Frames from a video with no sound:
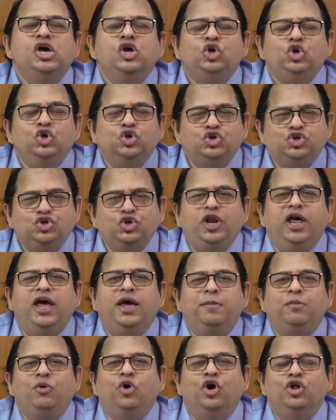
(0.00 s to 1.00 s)
you should
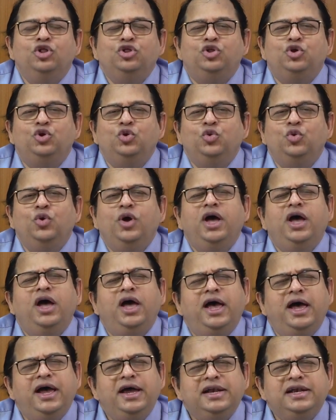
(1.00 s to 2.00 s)
have gone through
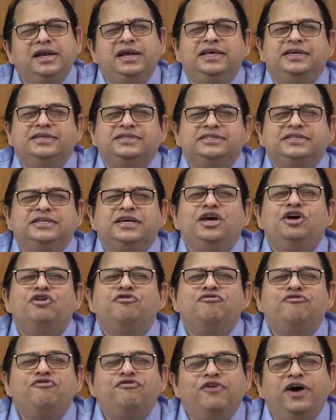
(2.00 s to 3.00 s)
at least
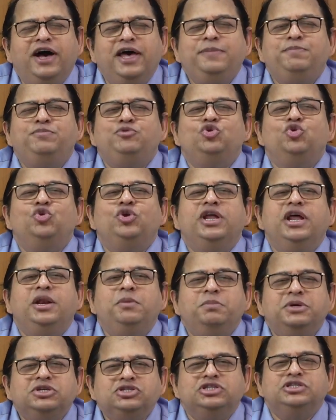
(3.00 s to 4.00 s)
5 to
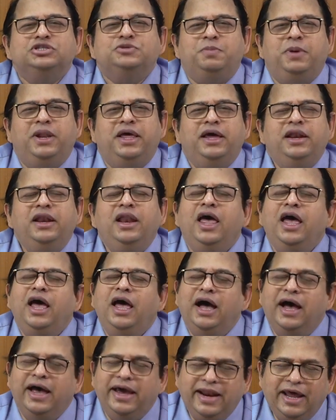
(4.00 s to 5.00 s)
10 business plan,
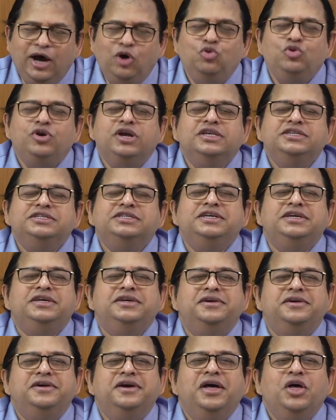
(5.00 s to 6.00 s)
and I would
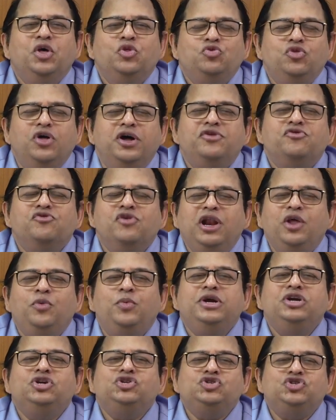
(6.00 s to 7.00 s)
consider that
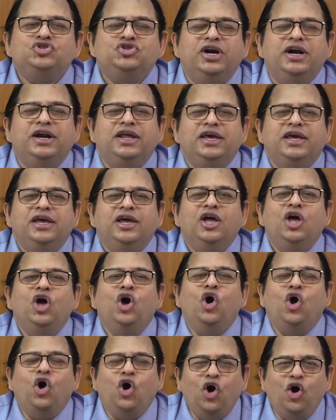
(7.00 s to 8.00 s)
relevant study
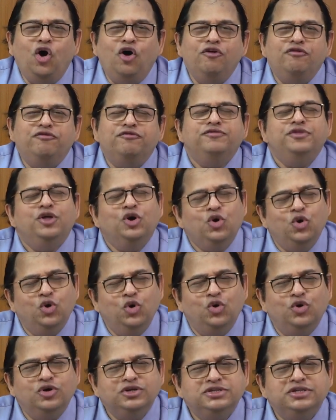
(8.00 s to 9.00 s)
of the
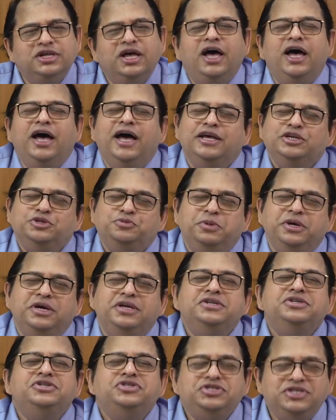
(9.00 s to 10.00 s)
course has
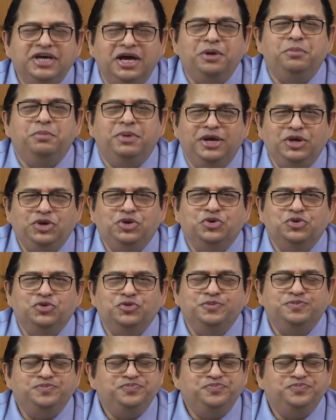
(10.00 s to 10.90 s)
been done by you.